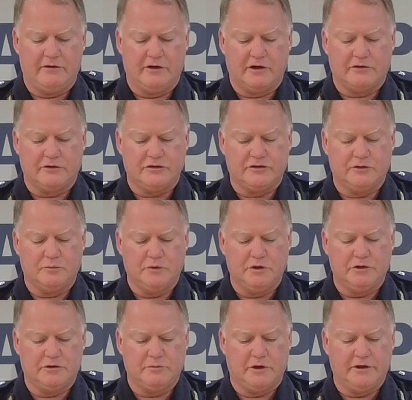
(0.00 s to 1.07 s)
and across the
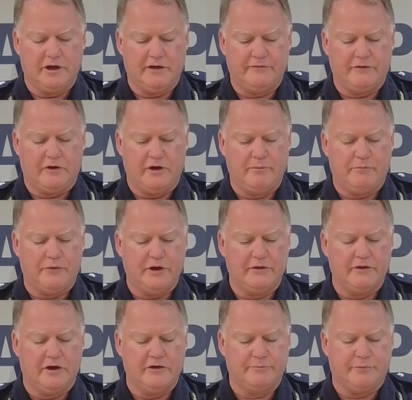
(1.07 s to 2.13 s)
world to identify and bring
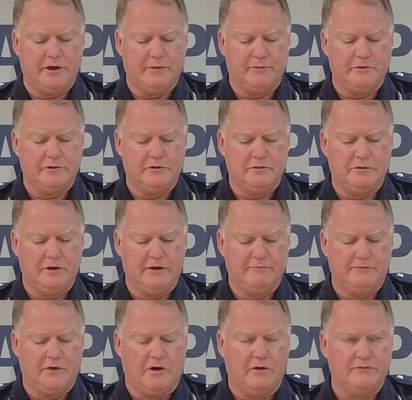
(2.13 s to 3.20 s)
those people who are
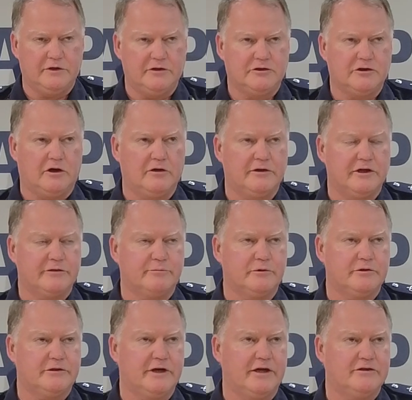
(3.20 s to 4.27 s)
involved in child
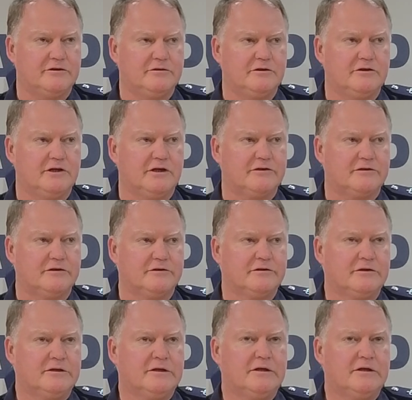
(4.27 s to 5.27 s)
exploitation to justice.